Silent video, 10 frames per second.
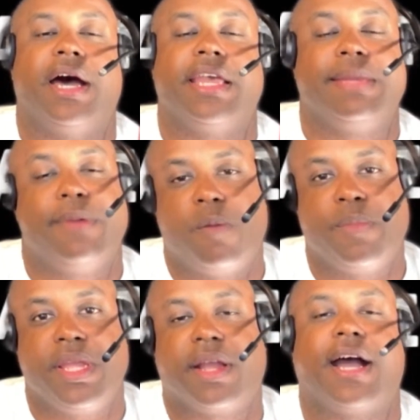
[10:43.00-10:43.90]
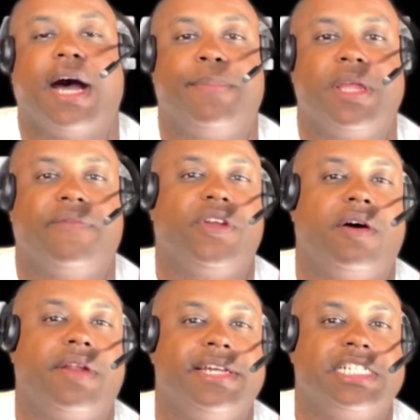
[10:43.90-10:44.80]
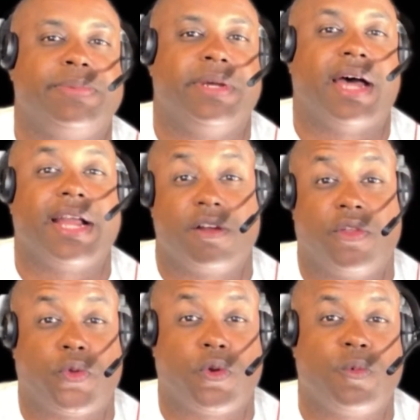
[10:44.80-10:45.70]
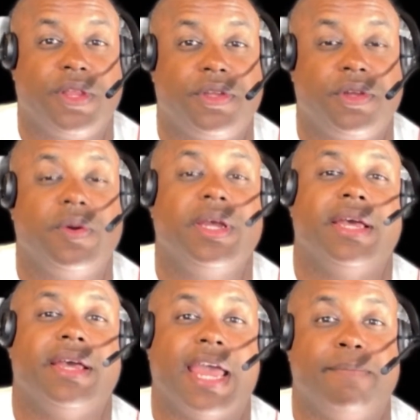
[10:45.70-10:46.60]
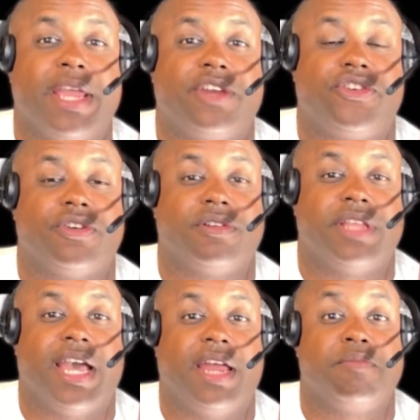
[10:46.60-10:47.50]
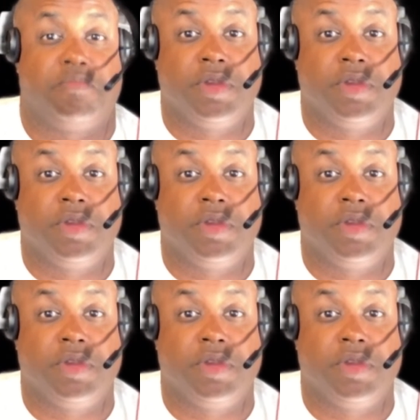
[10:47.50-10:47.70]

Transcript: Email me a copy of your loan estimate. I can go through it with you and make sure that,